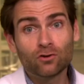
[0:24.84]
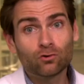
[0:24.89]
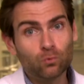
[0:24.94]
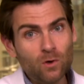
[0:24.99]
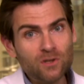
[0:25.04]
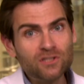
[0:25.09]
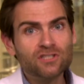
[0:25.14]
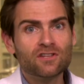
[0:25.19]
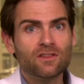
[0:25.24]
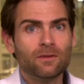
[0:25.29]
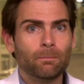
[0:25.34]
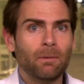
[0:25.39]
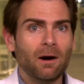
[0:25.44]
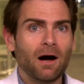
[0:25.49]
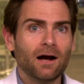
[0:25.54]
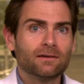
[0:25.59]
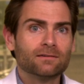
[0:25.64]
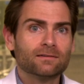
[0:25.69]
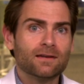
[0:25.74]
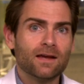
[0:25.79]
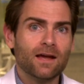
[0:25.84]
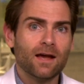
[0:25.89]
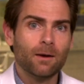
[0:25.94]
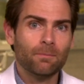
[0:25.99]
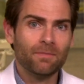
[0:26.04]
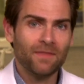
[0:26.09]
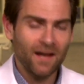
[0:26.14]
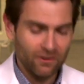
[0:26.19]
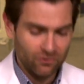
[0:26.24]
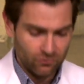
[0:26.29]
Switch to the box cam.
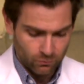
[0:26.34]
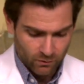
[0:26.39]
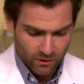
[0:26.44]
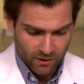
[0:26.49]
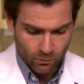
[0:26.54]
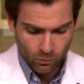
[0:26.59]
That's right,